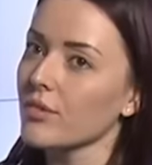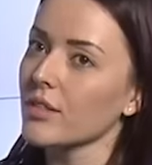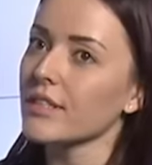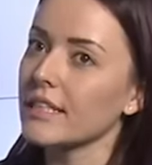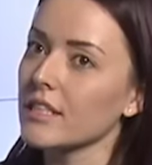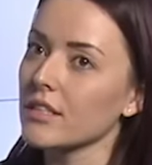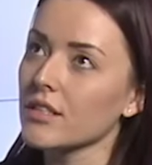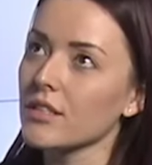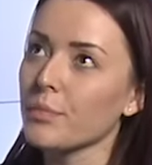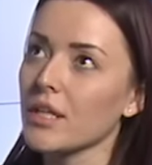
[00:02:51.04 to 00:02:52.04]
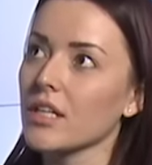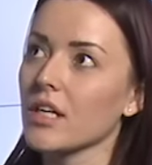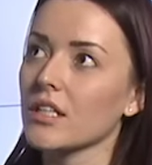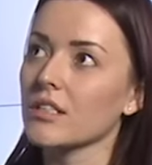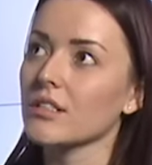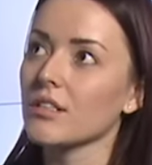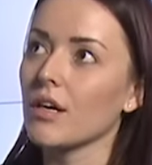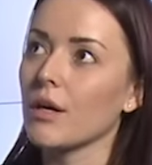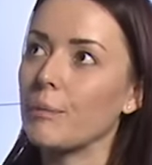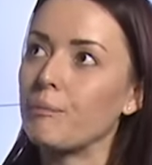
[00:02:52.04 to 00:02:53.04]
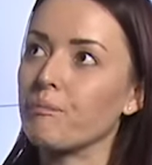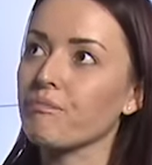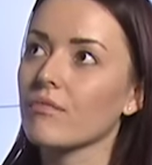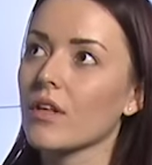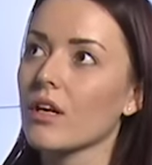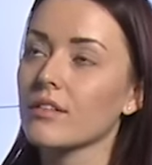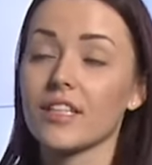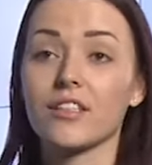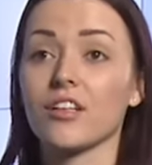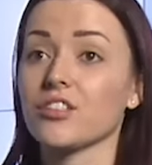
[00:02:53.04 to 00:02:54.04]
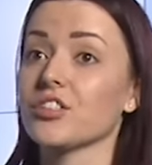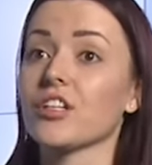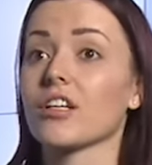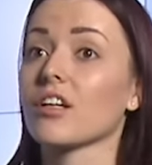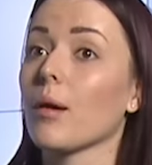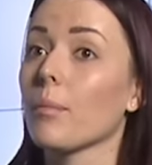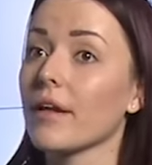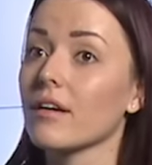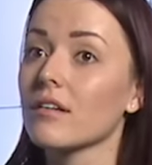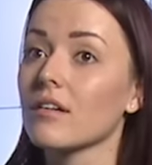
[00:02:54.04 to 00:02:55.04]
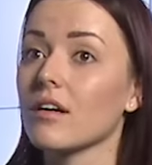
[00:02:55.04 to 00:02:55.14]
throughout years because technology's gotten a lot better.